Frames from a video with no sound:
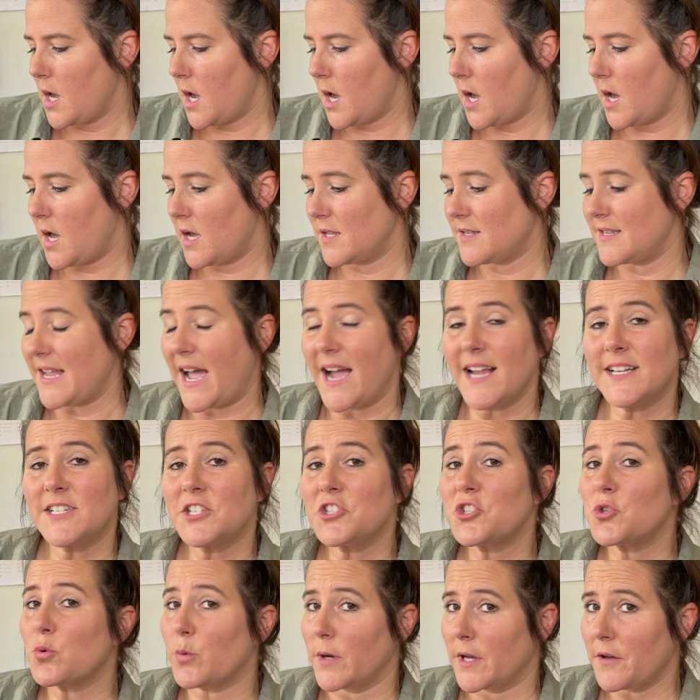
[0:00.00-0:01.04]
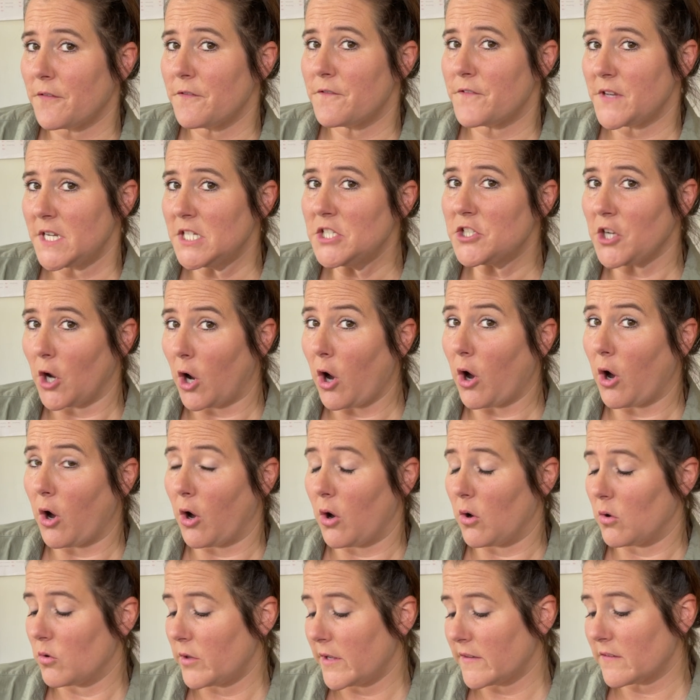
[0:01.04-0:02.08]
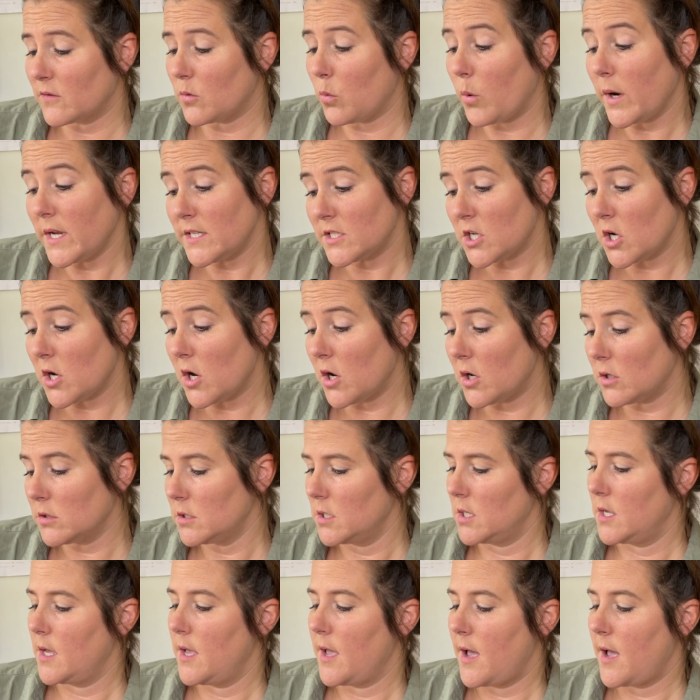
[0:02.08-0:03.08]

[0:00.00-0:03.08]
9 to 12 feet tall. That's quite tall.